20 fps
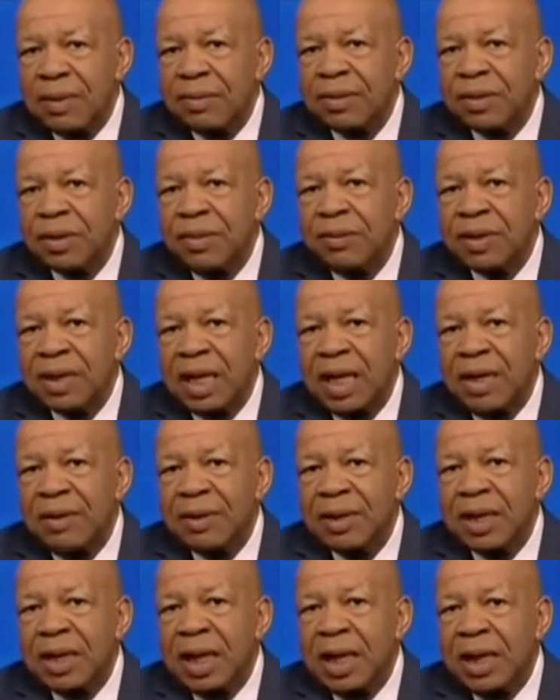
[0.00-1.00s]
Secret Service
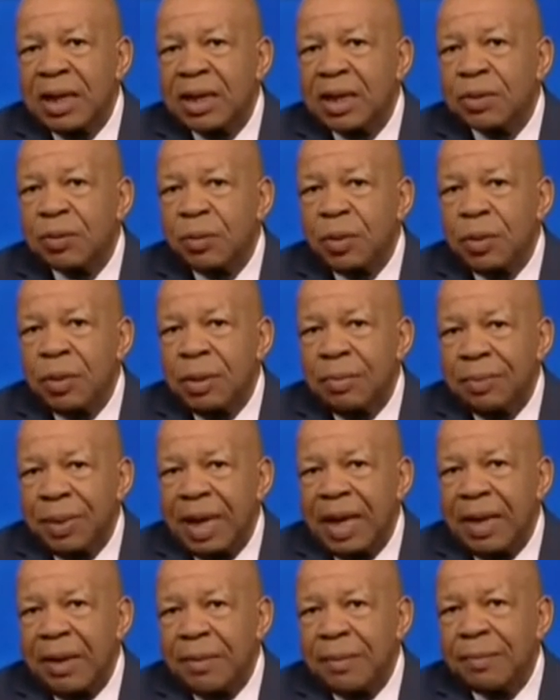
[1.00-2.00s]
agents were
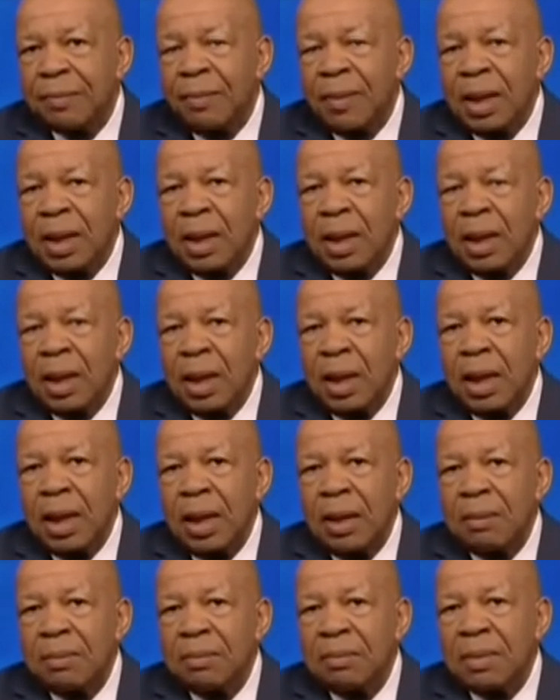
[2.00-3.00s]
impaired,
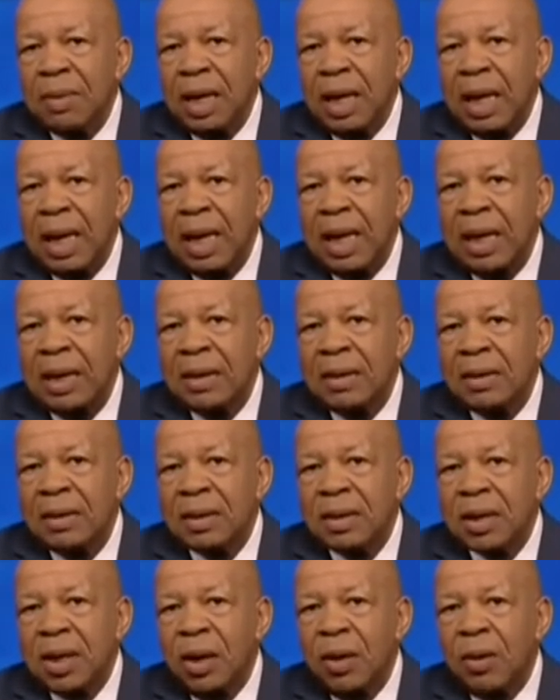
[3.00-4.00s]

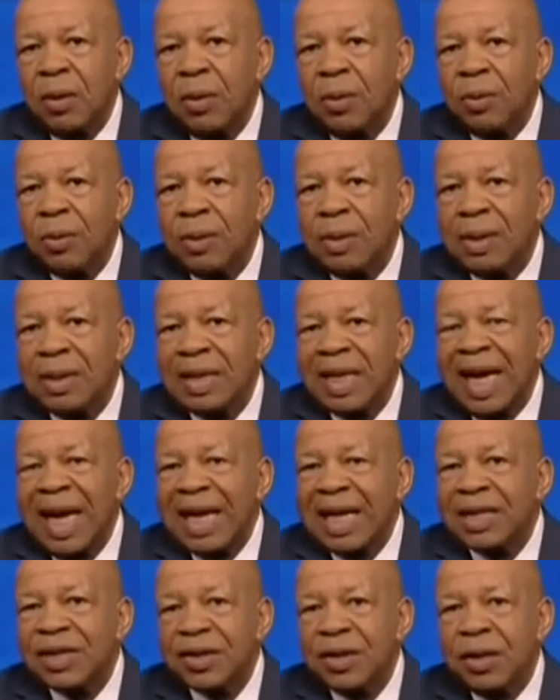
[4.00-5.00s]
and so
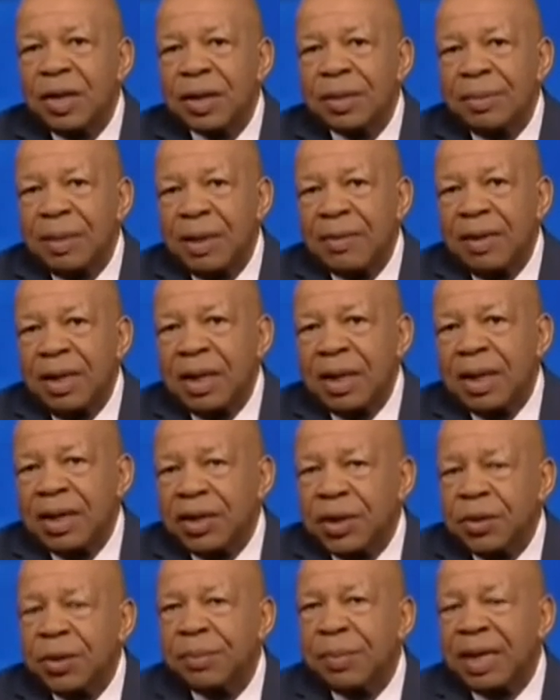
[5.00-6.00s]
that concerns me
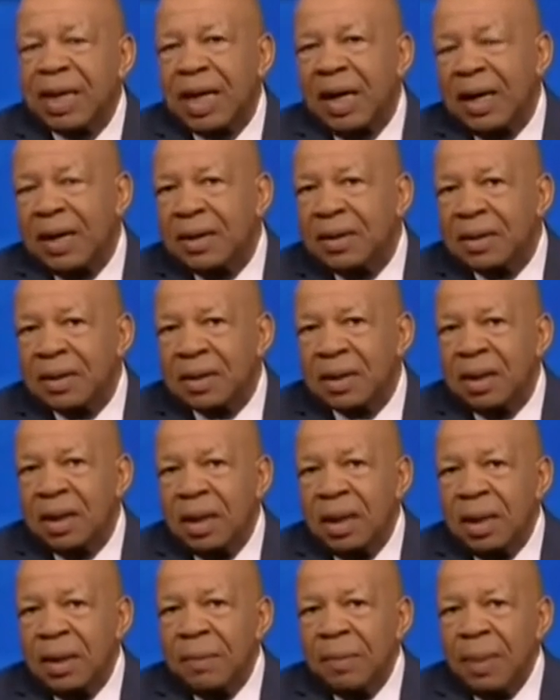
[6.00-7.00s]
greatly too, because
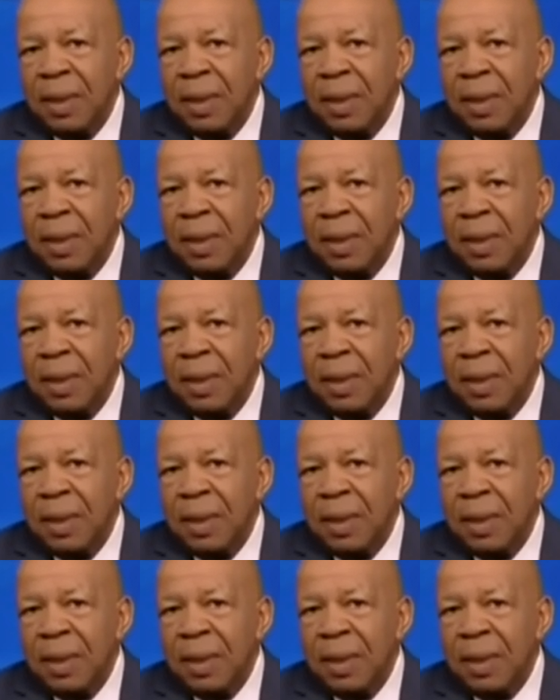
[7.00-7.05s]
